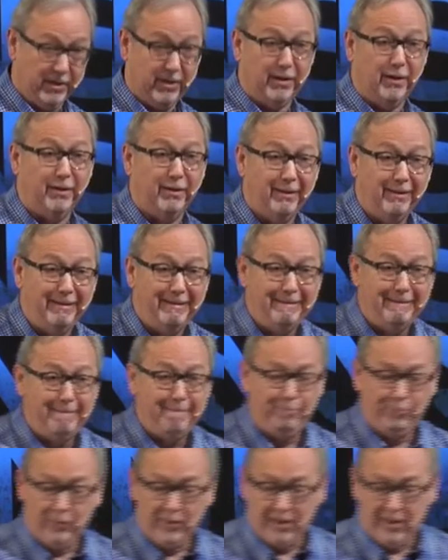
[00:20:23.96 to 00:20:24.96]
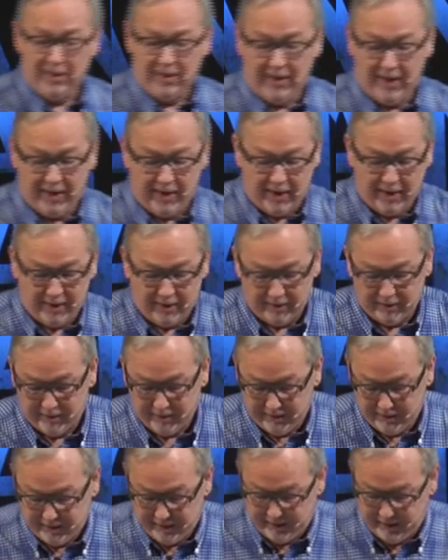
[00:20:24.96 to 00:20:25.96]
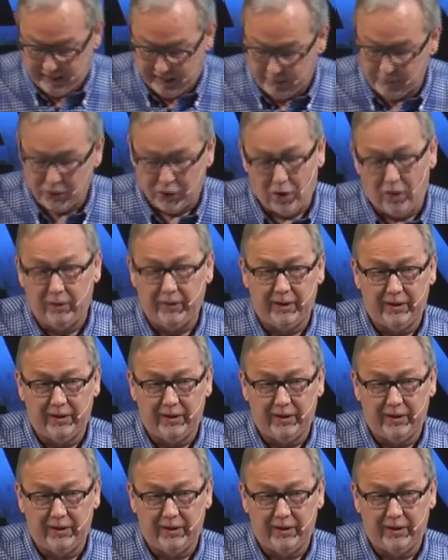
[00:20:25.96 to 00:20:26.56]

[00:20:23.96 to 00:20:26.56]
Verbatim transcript: here. And, uh, and I'm just calling